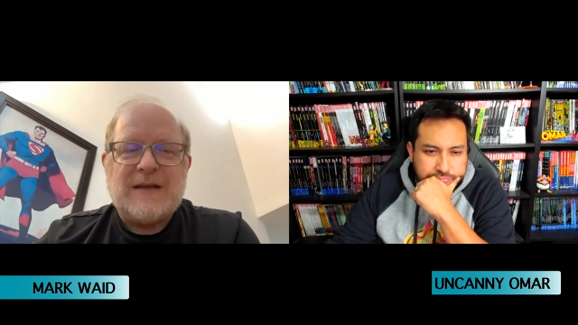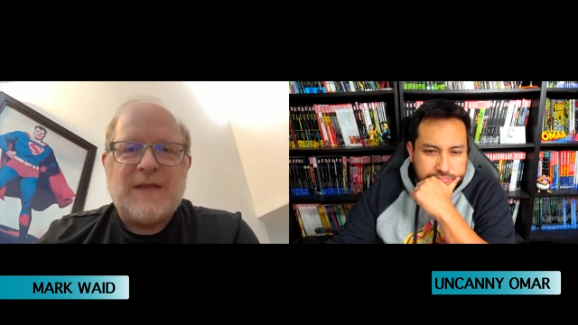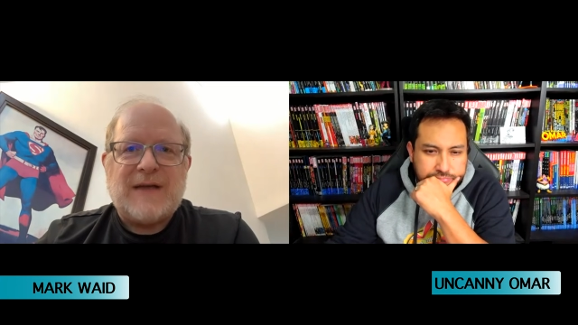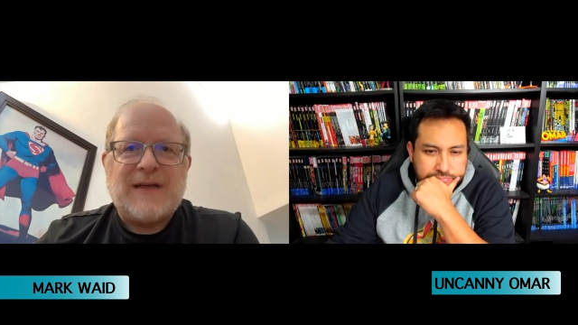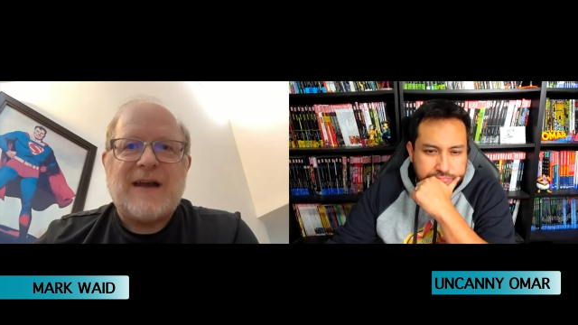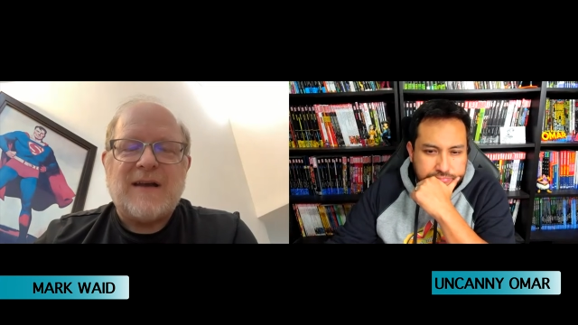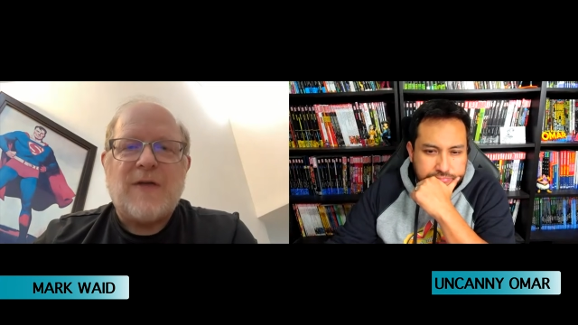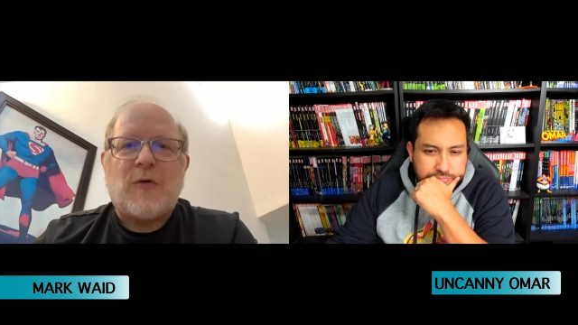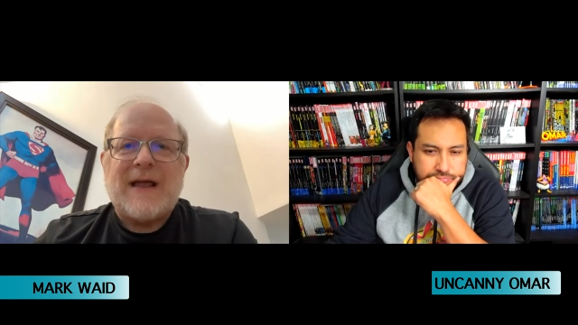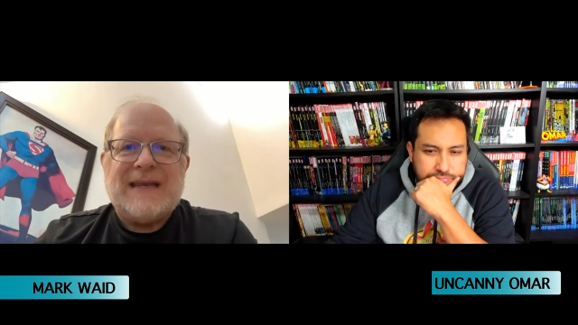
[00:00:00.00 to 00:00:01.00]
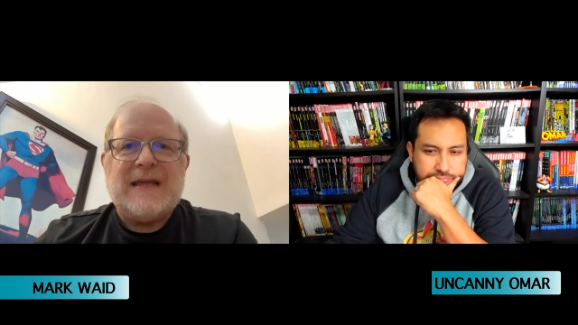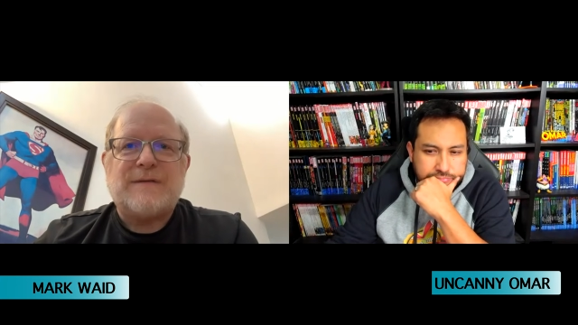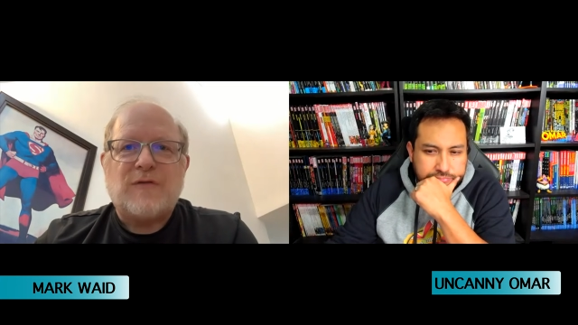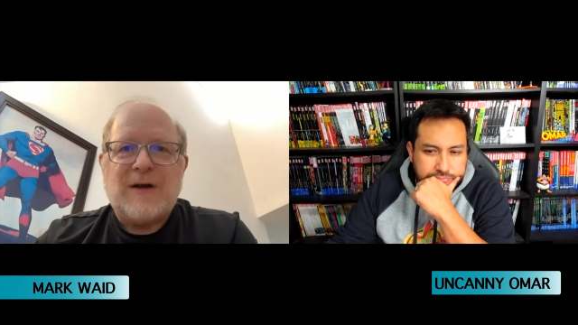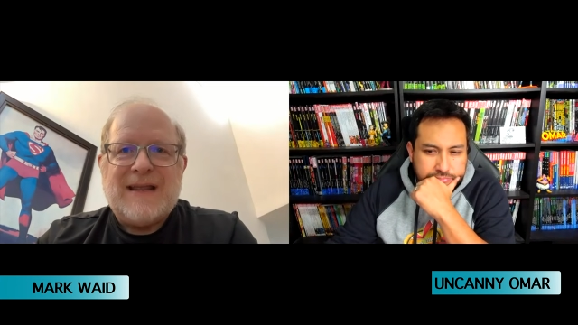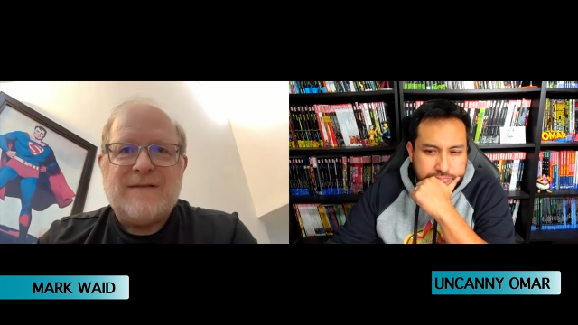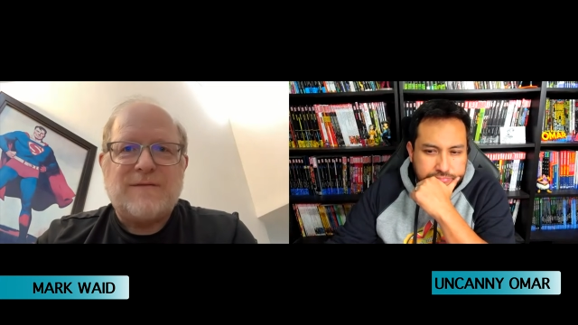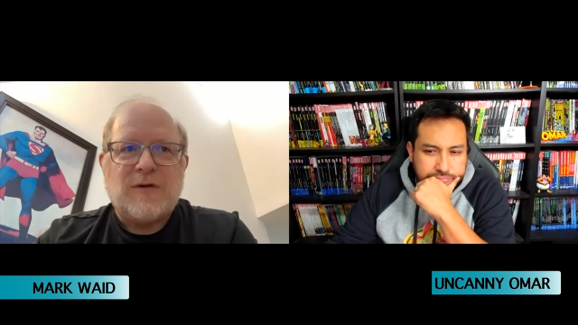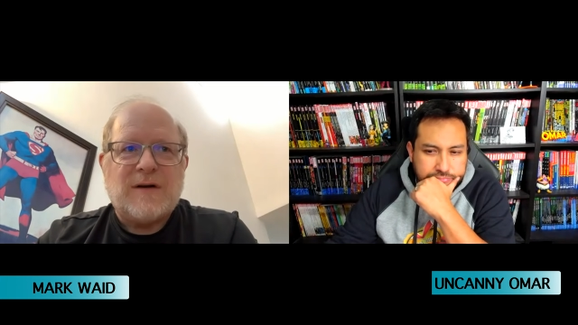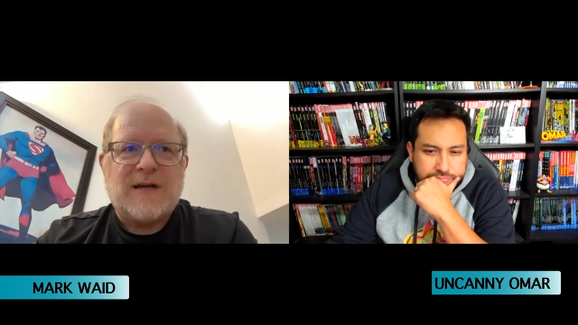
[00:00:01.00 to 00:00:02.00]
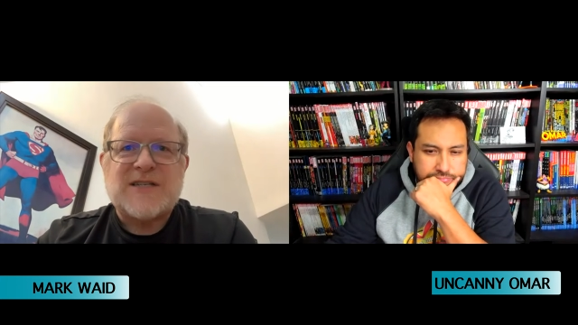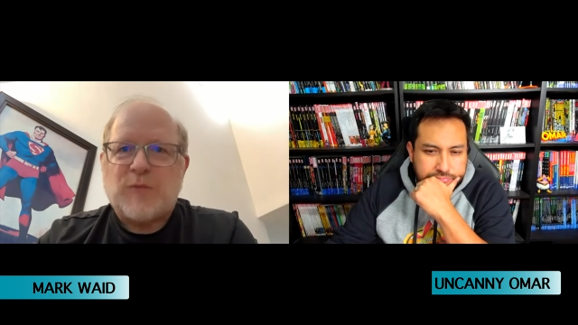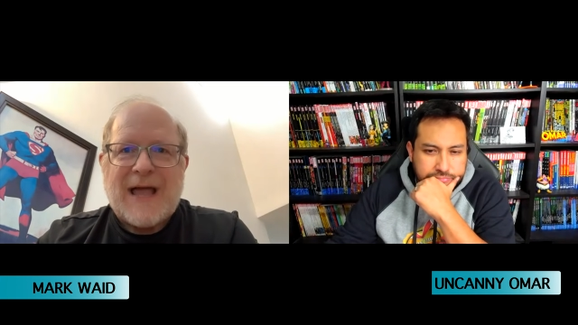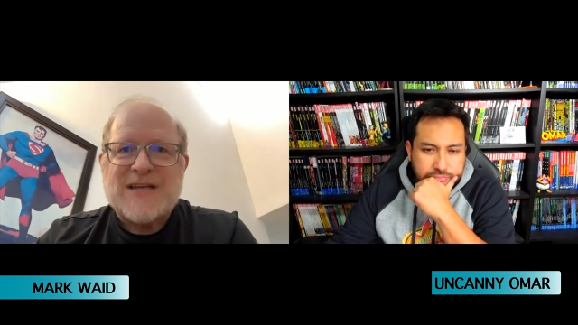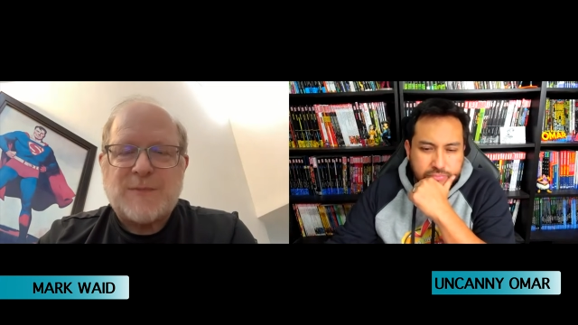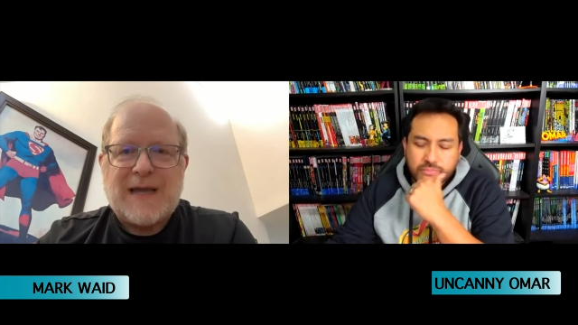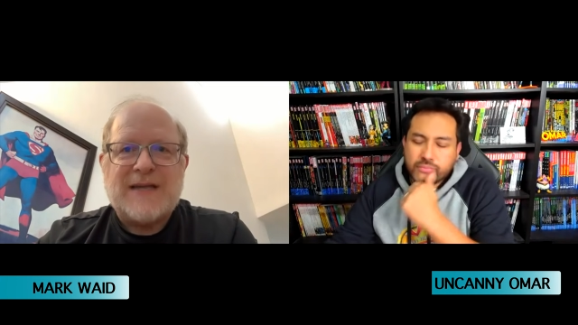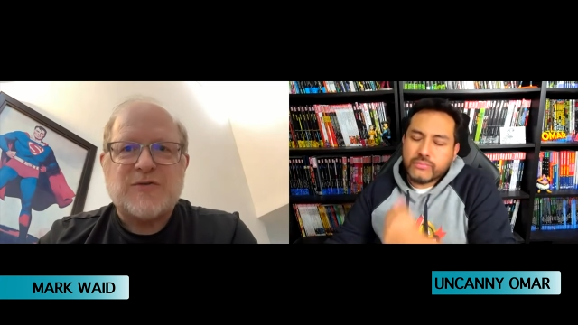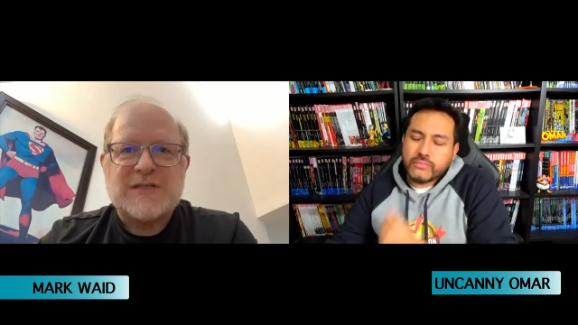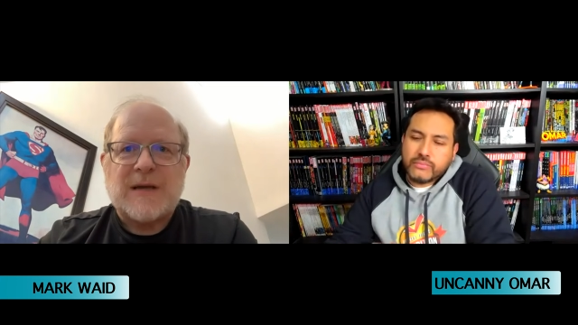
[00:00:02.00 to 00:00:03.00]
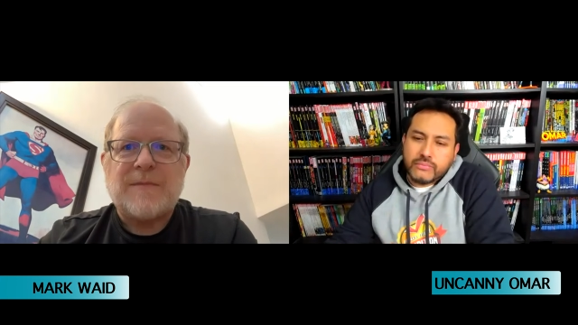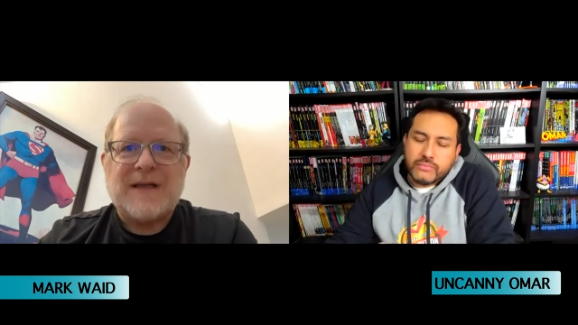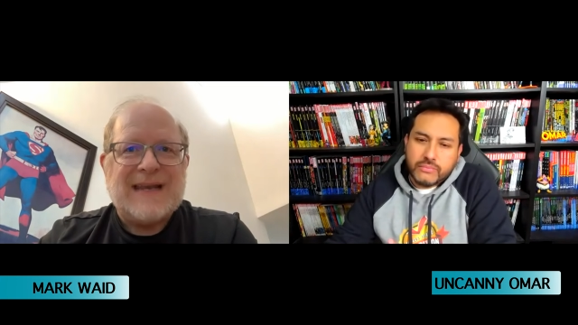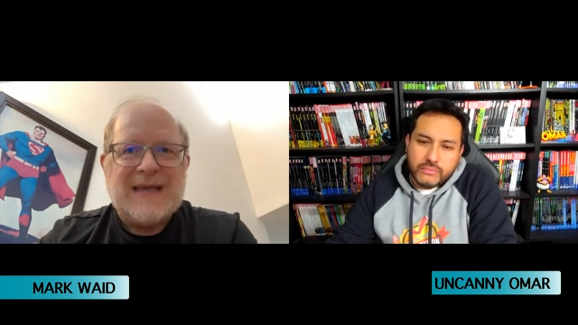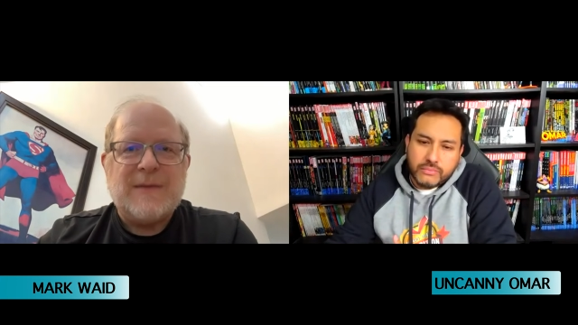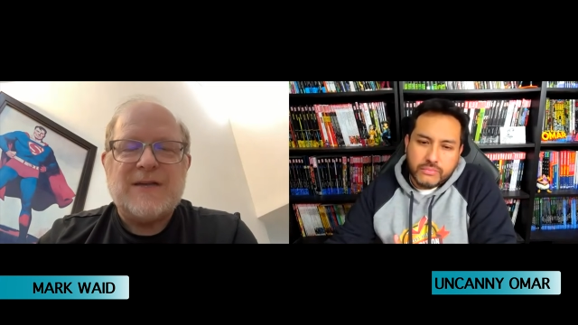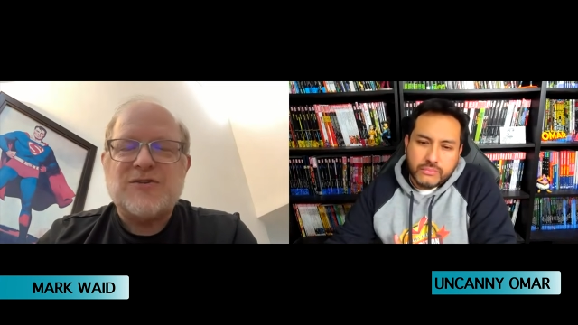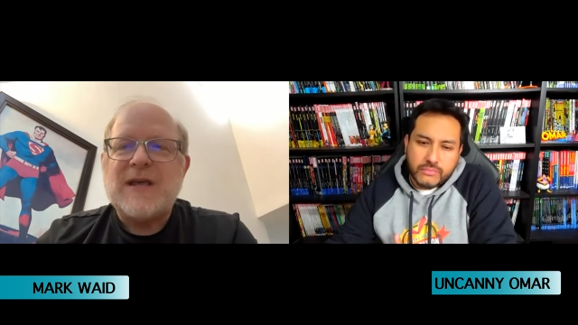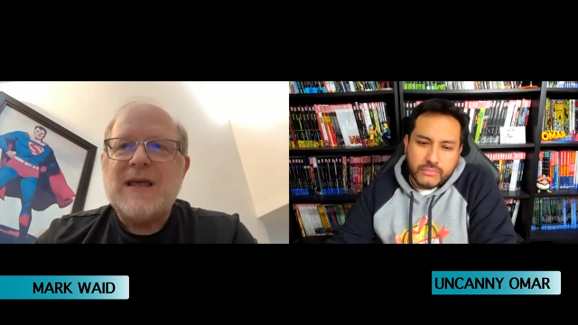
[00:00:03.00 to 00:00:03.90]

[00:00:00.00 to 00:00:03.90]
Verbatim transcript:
Speaker 1: And then I've got another idea for, for a splash page or something, an image.